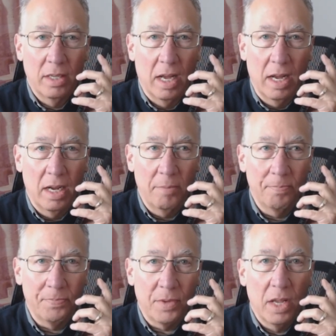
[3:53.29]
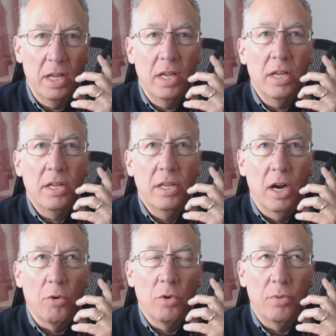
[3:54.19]
Um,
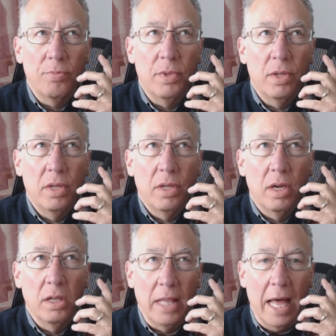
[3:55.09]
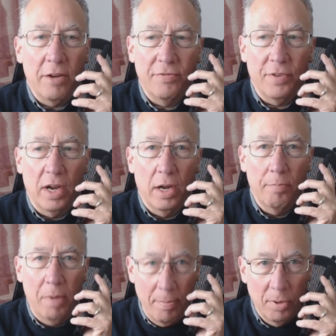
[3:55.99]
you know, a lot of
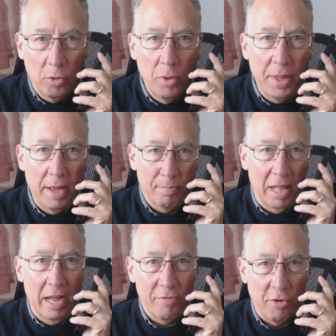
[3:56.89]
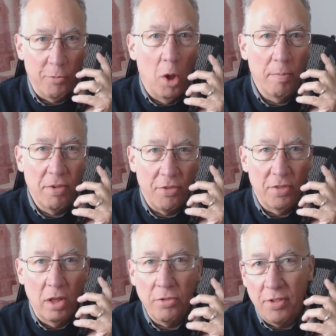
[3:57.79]
uh, people when they apply for small
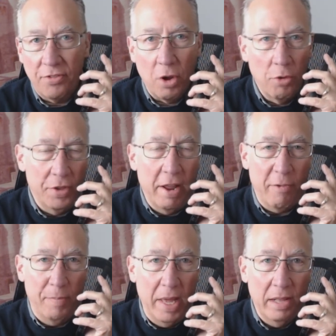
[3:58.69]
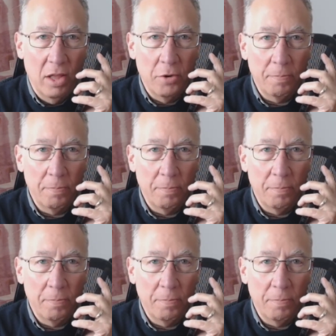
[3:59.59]
business loans, let's go with an SBA